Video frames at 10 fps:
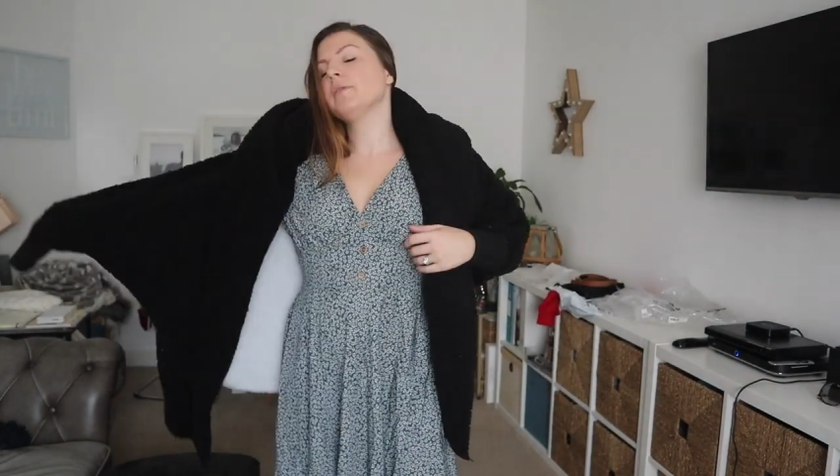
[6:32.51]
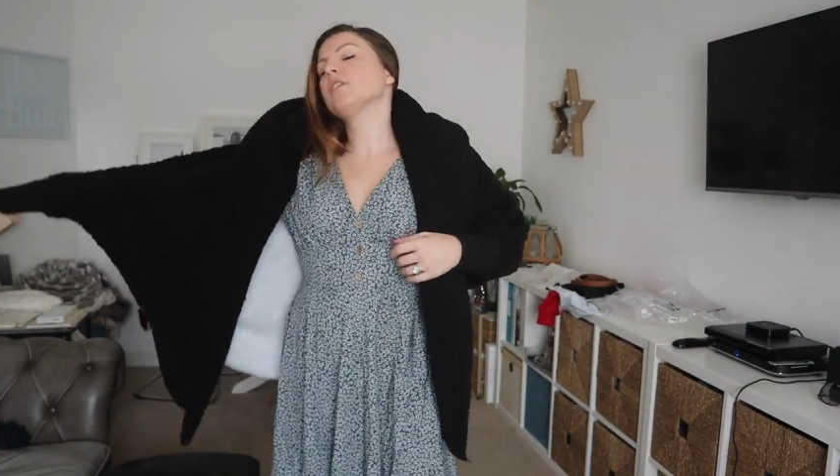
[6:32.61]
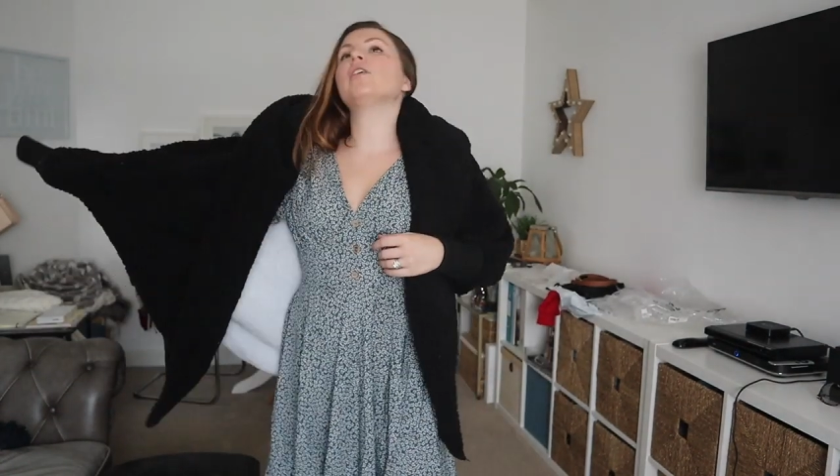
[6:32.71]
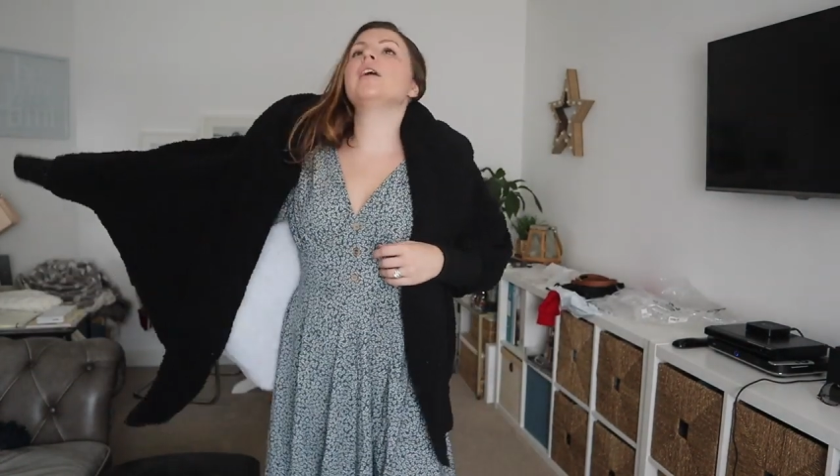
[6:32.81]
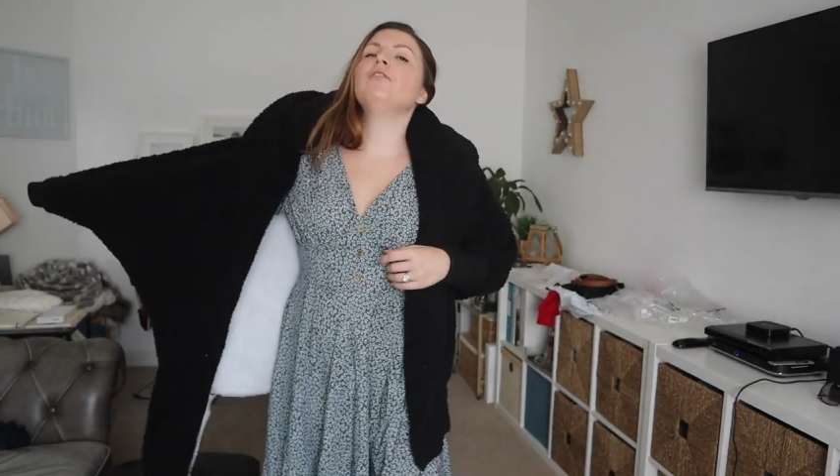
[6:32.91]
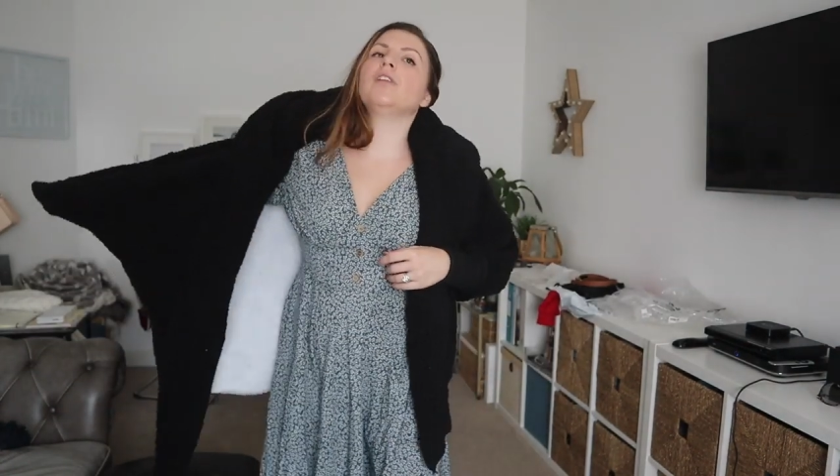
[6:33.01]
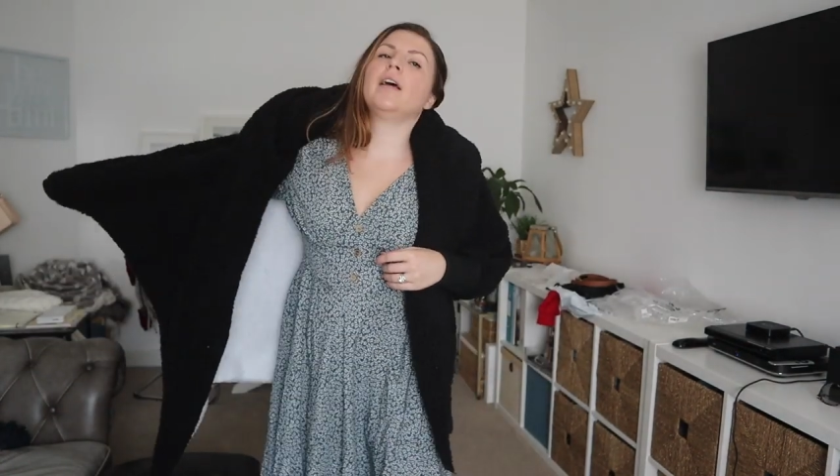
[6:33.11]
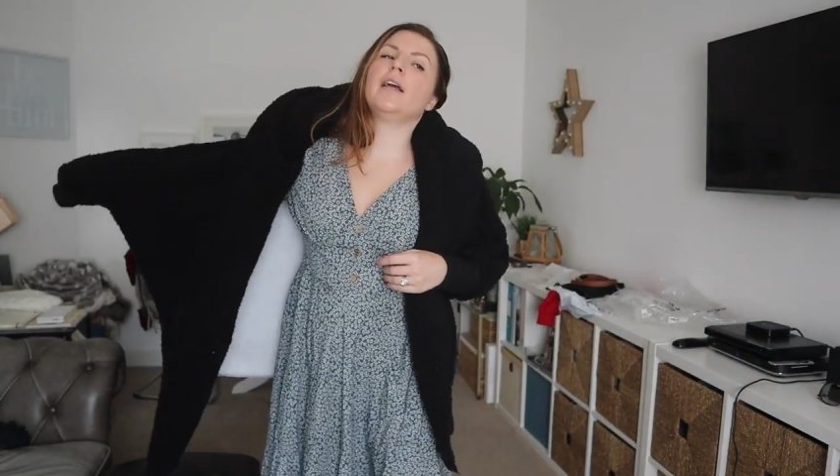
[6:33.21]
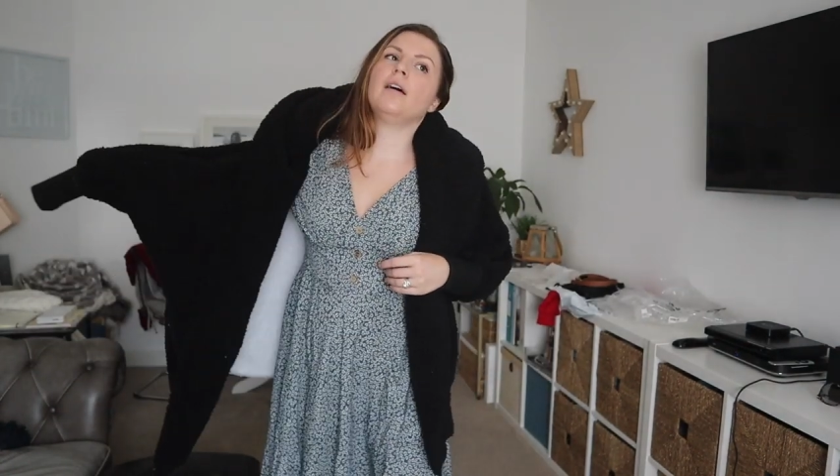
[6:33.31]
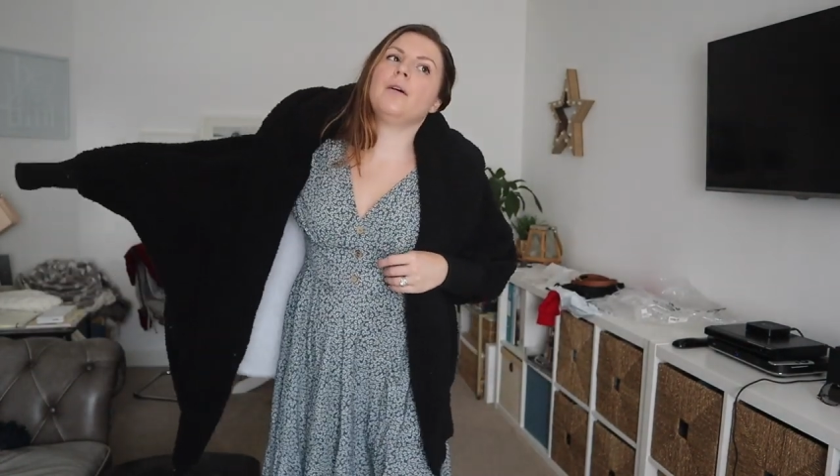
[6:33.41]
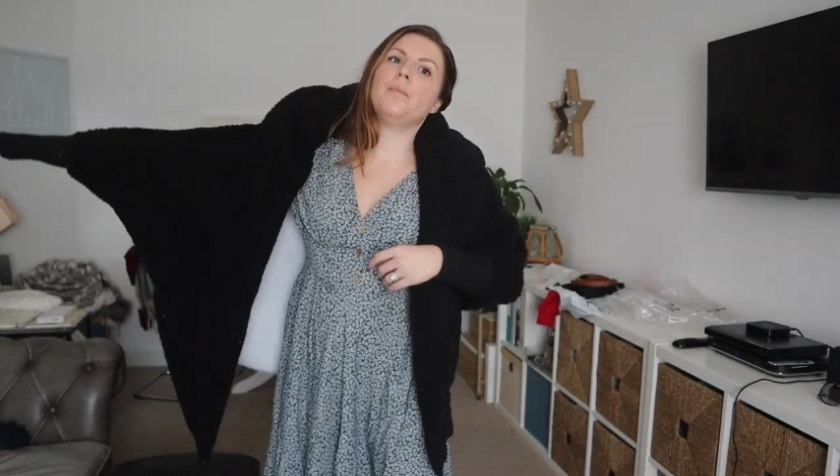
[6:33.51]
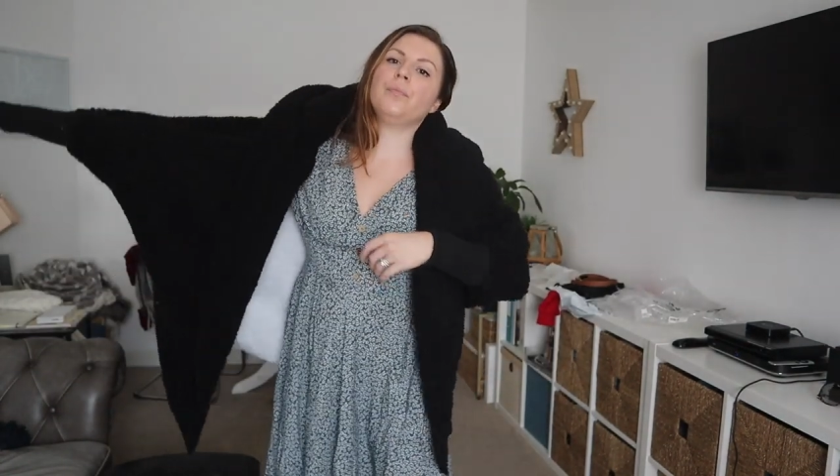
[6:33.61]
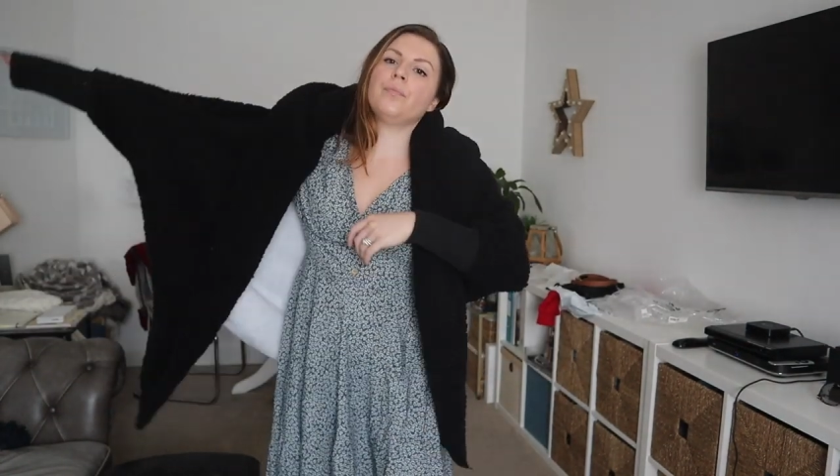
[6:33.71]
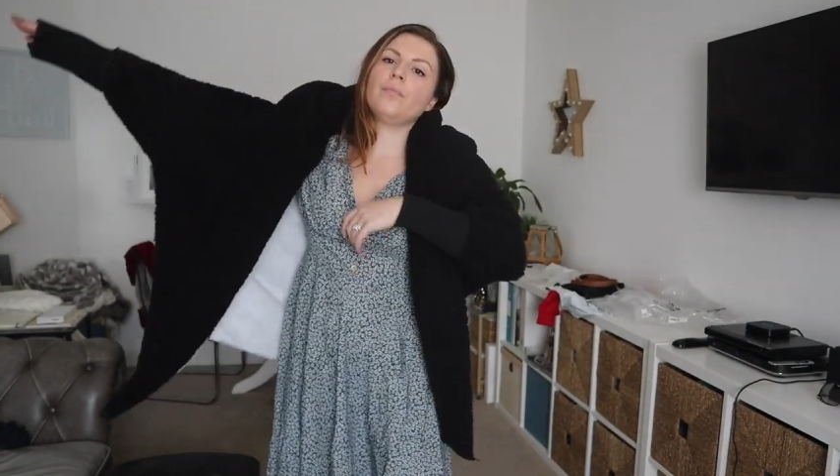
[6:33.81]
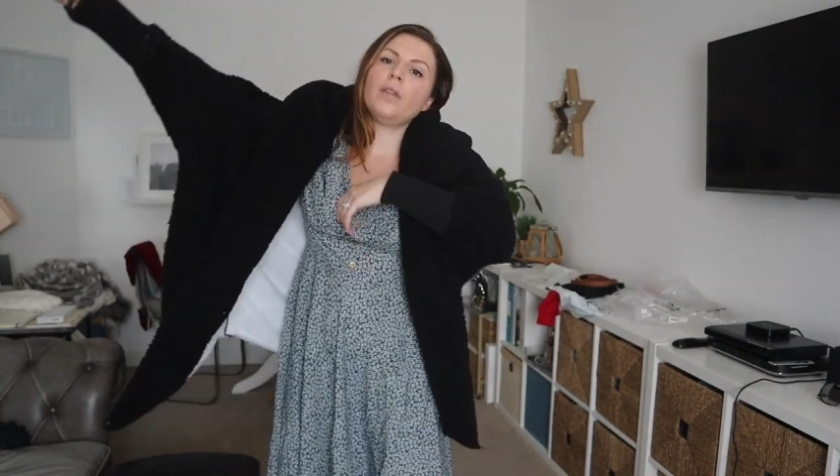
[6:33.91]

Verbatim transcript: I was looking for like um,